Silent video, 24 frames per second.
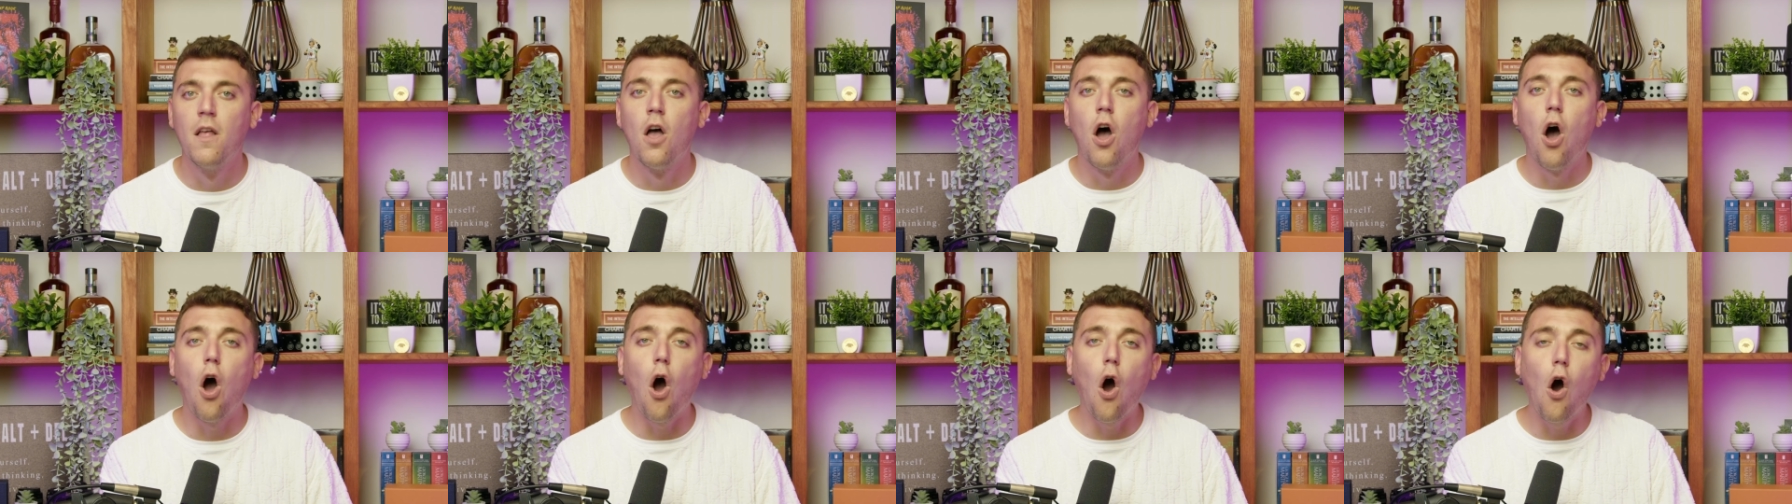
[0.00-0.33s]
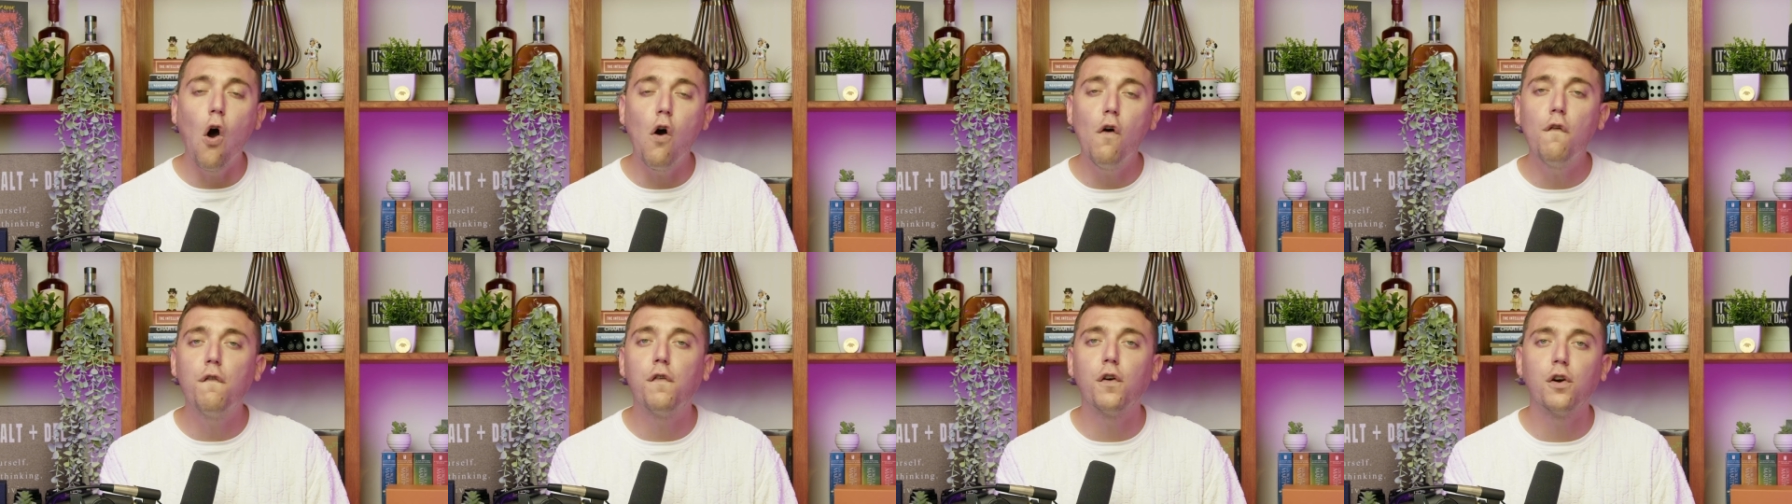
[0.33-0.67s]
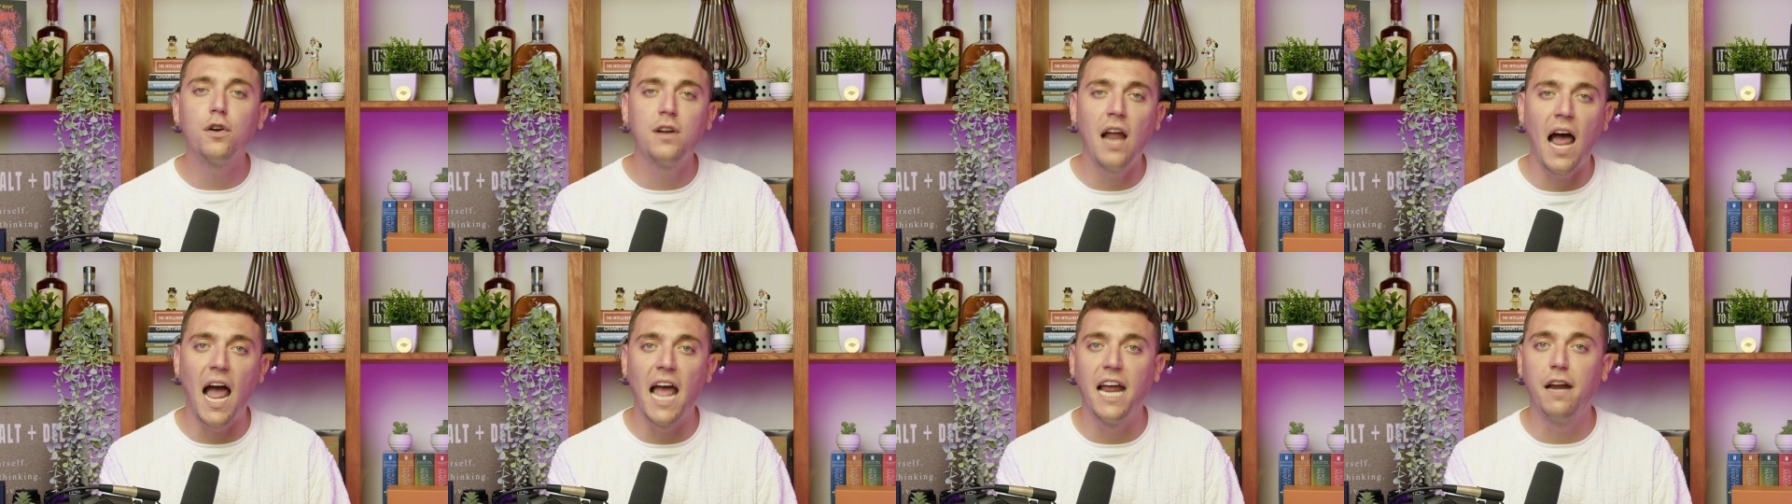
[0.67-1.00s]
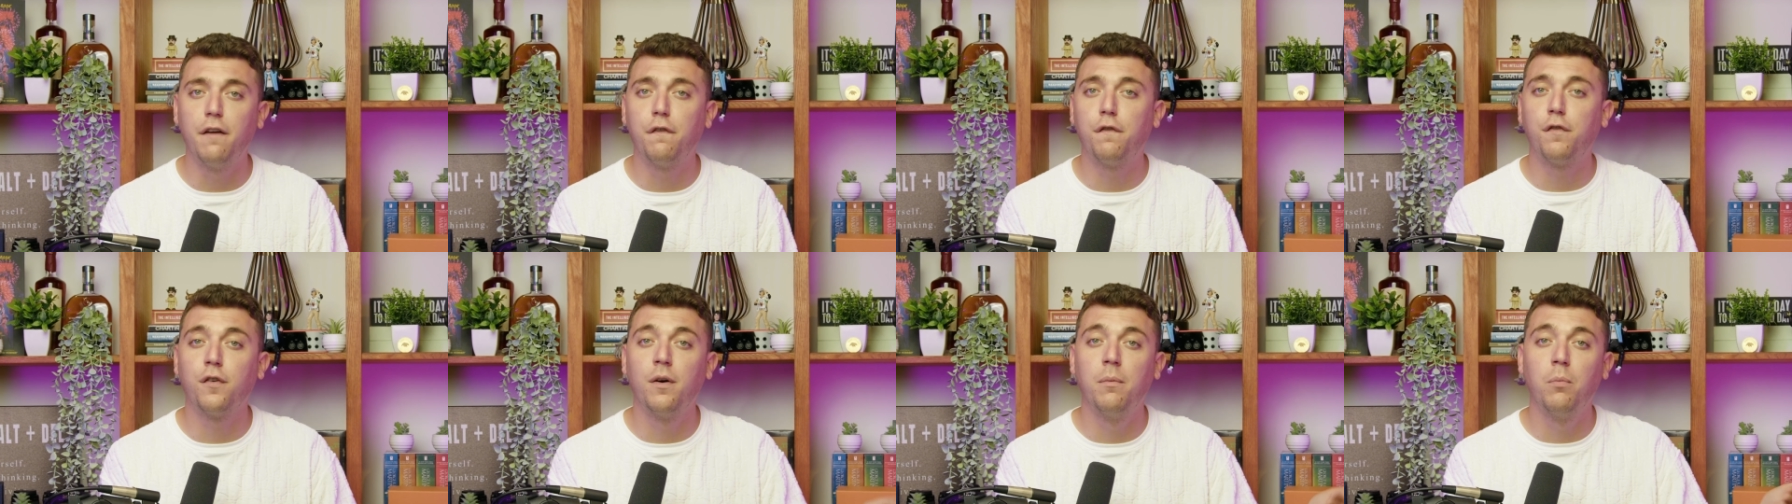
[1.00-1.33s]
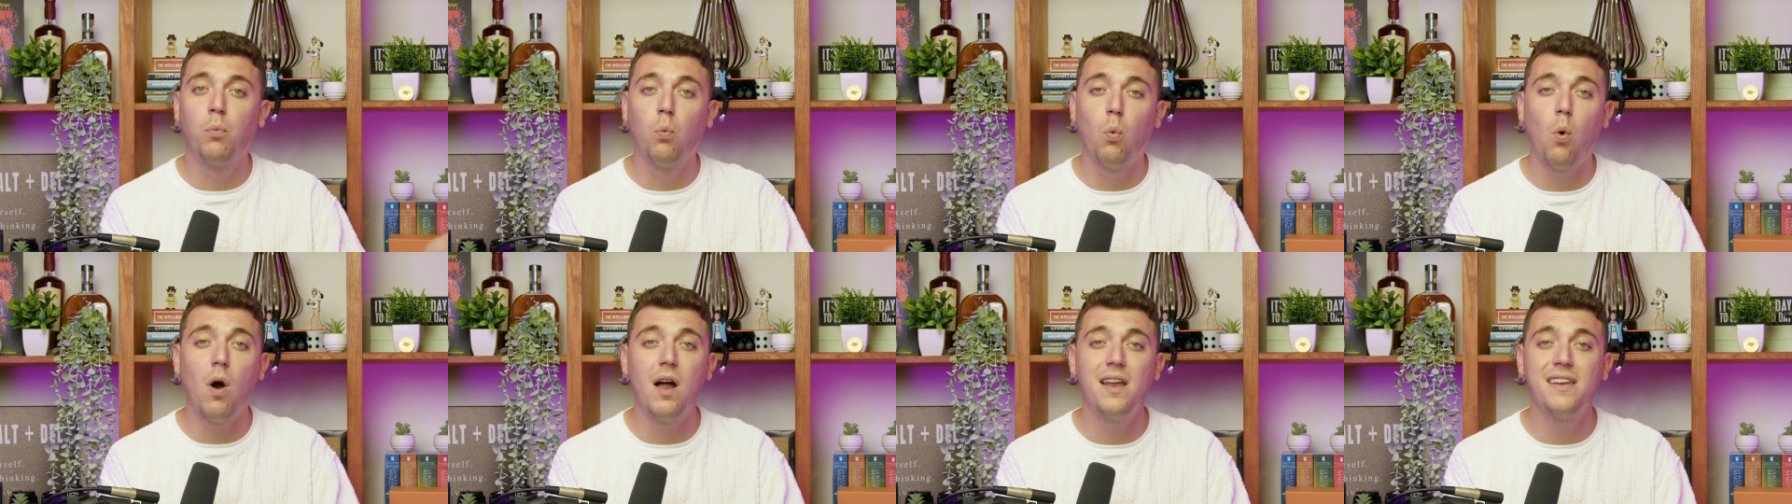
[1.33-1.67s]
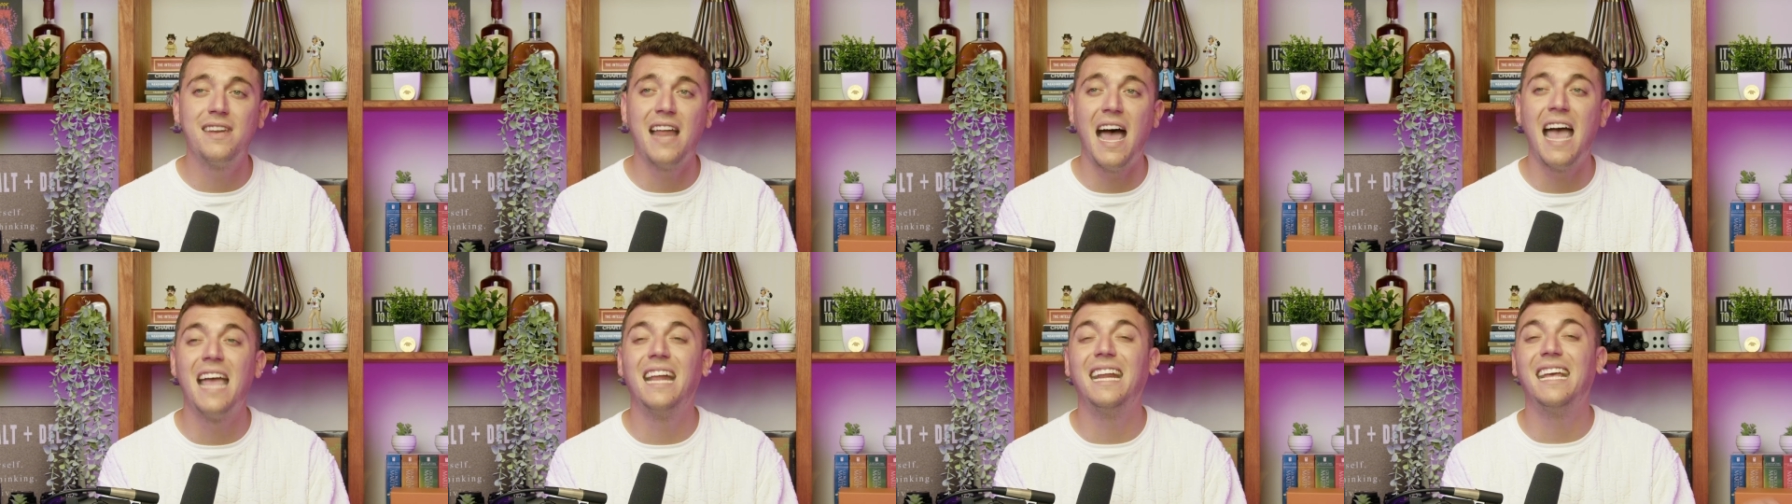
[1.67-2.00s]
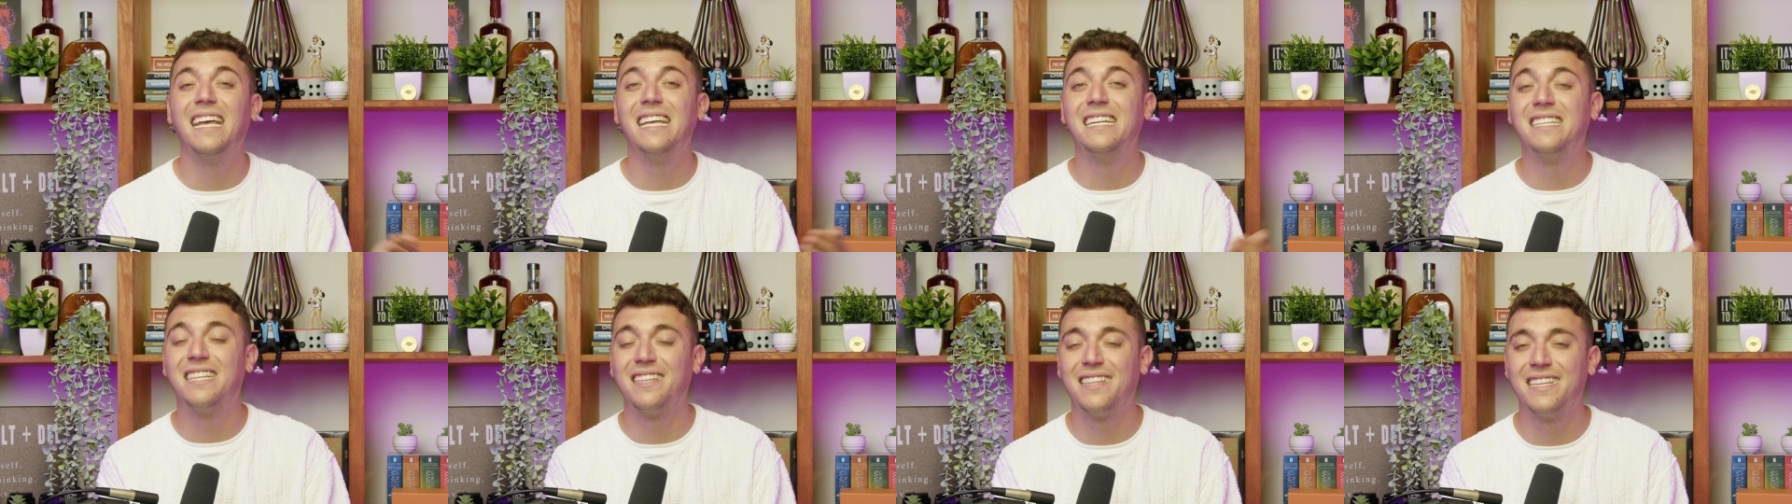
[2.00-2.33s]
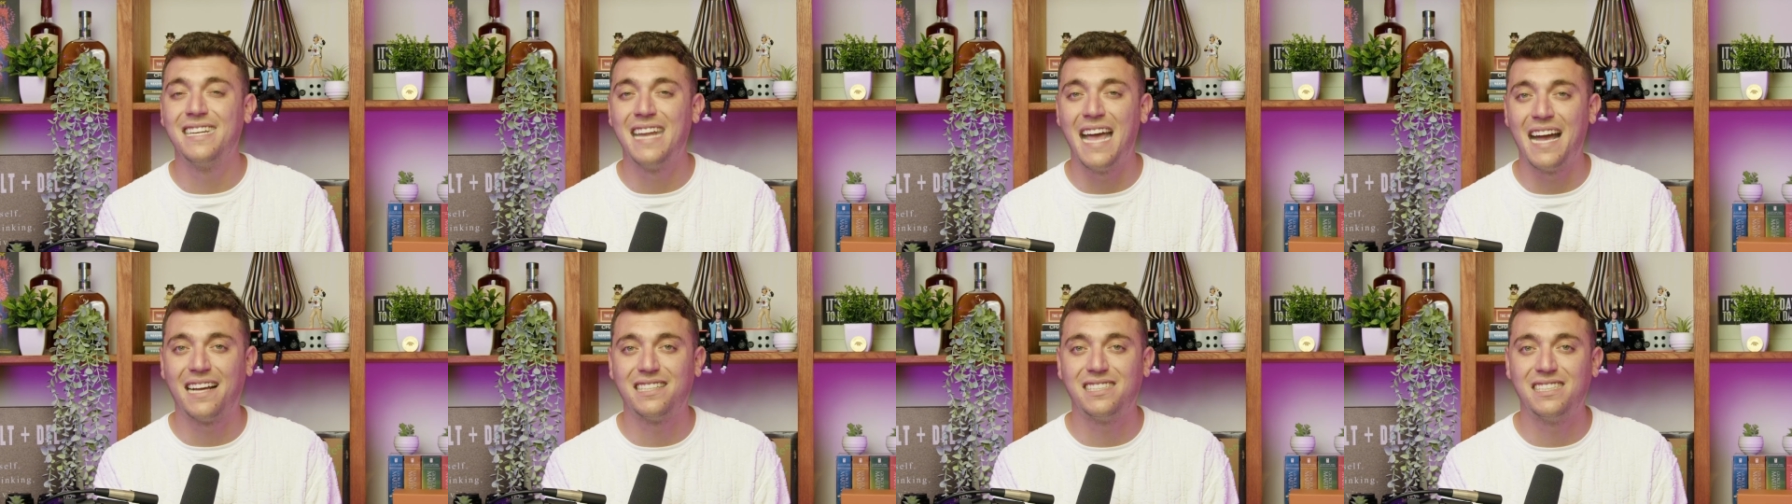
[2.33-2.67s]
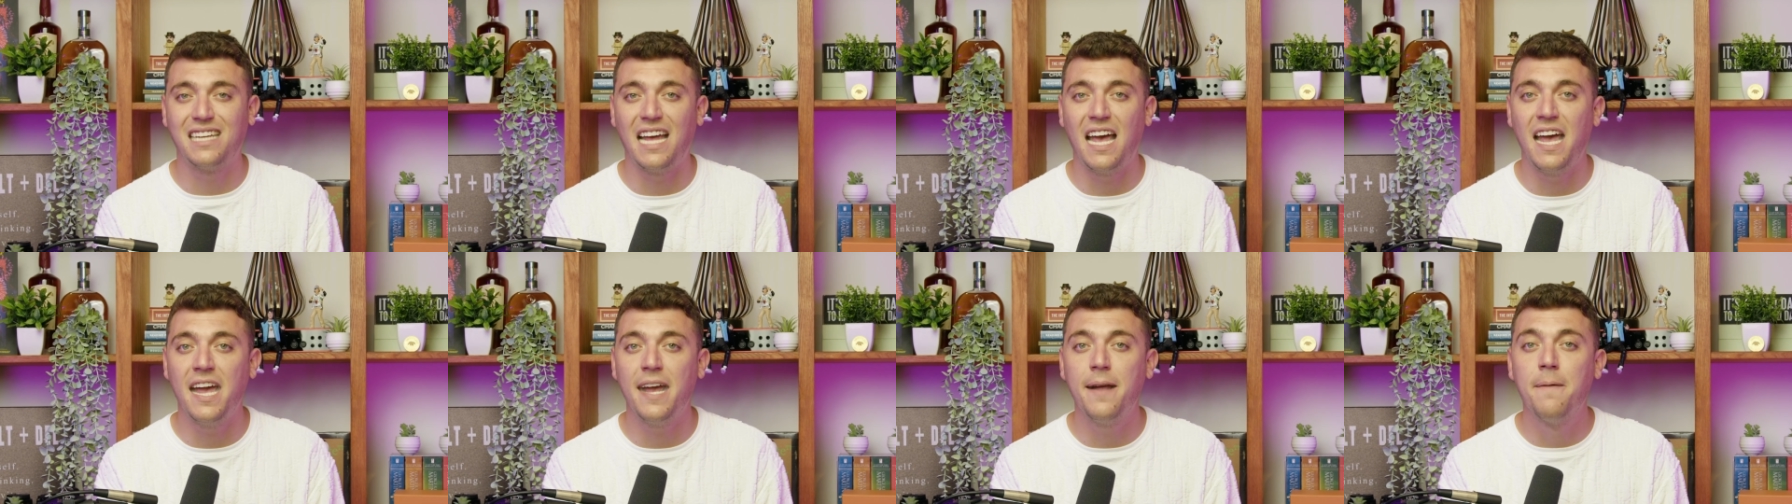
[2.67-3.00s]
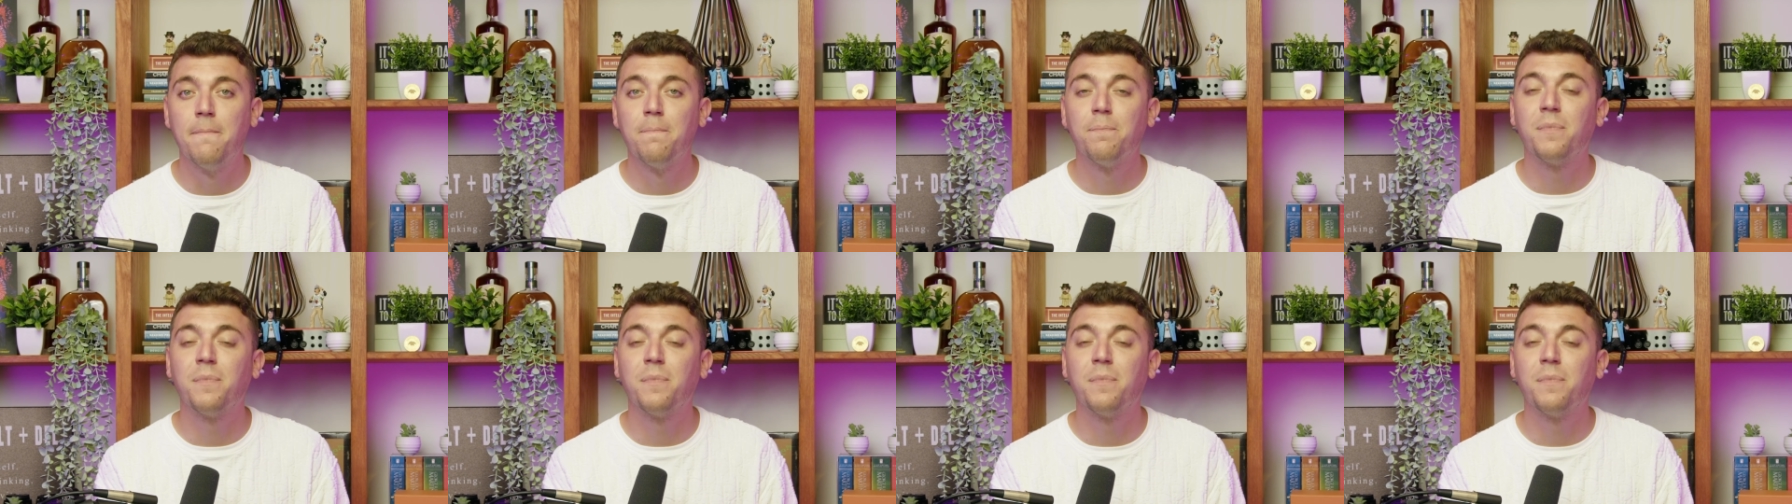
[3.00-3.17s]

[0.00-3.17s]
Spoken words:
overnight from one night into the next day